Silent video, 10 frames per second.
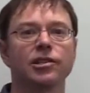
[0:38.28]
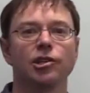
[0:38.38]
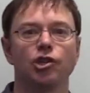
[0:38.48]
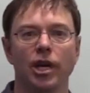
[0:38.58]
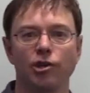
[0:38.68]

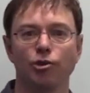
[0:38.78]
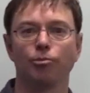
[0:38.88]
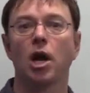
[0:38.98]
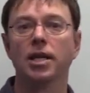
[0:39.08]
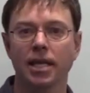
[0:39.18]
to change your
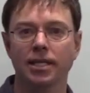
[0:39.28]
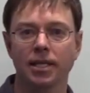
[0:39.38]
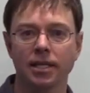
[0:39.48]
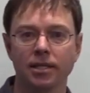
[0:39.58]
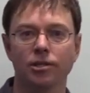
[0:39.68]

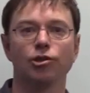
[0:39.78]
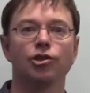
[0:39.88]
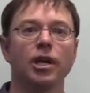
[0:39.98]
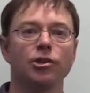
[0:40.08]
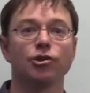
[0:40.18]
processes, to
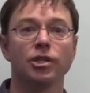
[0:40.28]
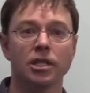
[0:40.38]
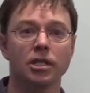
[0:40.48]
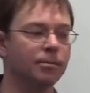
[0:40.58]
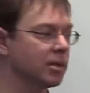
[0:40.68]
change your
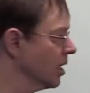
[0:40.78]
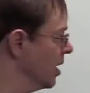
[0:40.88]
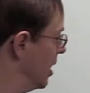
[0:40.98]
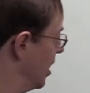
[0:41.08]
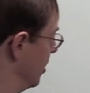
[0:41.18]
systems,
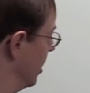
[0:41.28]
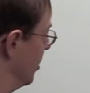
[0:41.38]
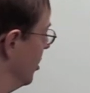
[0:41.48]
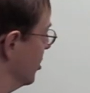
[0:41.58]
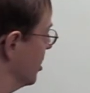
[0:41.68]
and
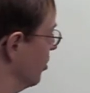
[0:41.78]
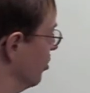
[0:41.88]
then there's the